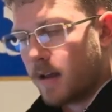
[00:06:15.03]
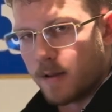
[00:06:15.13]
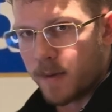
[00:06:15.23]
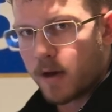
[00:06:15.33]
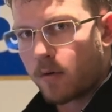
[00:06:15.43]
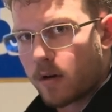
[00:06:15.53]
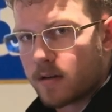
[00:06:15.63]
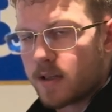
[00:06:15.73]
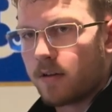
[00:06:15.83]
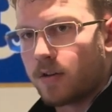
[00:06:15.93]
The back
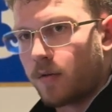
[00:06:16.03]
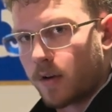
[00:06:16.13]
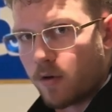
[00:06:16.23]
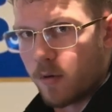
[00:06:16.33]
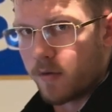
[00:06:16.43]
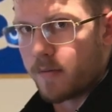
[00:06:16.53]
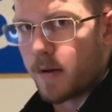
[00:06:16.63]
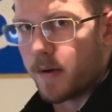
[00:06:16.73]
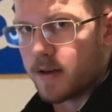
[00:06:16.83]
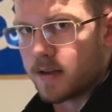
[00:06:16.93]
workouts here don't incorporate
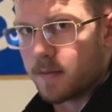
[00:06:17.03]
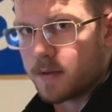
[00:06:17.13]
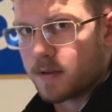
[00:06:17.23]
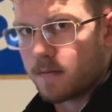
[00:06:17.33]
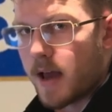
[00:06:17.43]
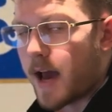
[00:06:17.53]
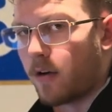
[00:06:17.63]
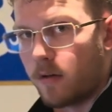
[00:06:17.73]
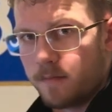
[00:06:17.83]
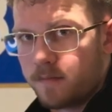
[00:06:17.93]
my biceps at all.